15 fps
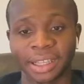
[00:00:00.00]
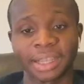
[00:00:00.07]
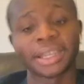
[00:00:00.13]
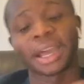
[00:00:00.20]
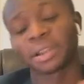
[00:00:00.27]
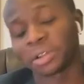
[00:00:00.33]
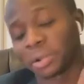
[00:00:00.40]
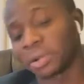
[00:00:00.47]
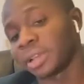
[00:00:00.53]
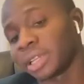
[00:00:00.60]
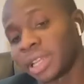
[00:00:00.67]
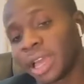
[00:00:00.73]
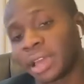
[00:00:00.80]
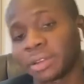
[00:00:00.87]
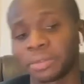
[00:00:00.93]
Now, knowing
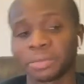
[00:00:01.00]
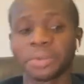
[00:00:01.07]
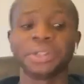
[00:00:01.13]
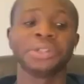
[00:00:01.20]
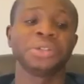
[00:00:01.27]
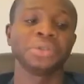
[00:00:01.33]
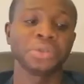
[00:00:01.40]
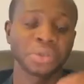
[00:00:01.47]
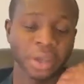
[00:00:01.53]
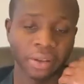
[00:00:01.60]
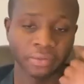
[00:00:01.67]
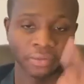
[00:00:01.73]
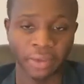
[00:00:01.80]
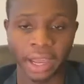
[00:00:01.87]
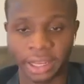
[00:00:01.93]
that, would you
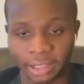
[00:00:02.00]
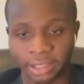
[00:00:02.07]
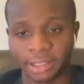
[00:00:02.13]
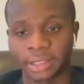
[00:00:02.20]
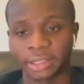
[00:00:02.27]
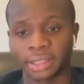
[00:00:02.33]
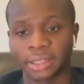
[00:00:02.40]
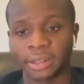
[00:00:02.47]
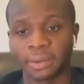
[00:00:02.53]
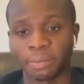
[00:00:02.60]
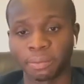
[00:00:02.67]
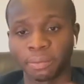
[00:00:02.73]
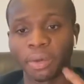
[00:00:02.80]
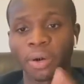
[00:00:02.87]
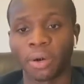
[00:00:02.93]
invest
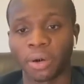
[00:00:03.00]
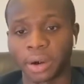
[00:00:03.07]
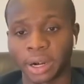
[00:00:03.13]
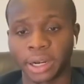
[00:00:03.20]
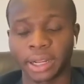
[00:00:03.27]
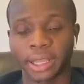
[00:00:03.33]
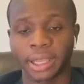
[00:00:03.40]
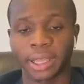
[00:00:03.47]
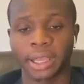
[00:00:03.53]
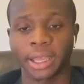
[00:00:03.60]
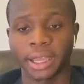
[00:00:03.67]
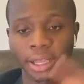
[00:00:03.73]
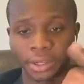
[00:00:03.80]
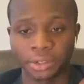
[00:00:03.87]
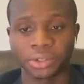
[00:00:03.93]
more
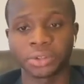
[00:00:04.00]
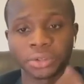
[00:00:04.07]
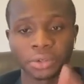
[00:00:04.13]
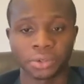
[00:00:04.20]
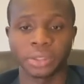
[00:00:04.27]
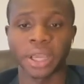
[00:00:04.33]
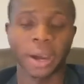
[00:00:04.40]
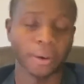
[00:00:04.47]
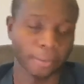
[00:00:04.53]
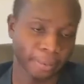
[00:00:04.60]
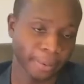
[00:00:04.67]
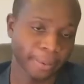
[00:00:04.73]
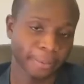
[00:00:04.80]
into Yelp?